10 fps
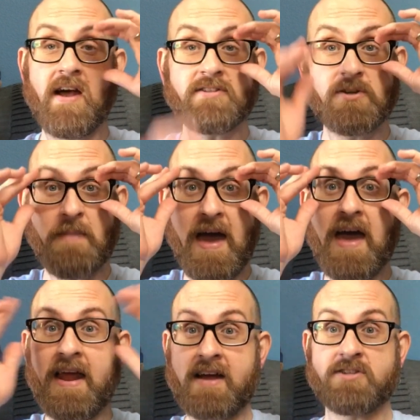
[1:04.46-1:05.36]
not too
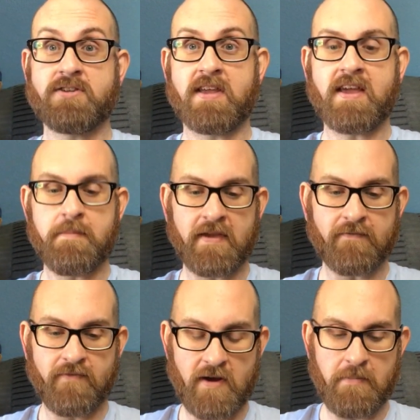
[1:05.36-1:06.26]
bad, actually, coming
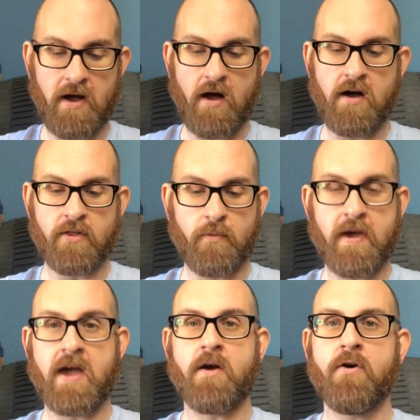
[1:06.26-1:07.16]
from all the
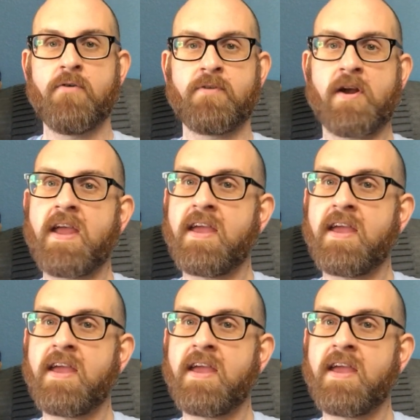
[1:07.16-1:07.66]
way over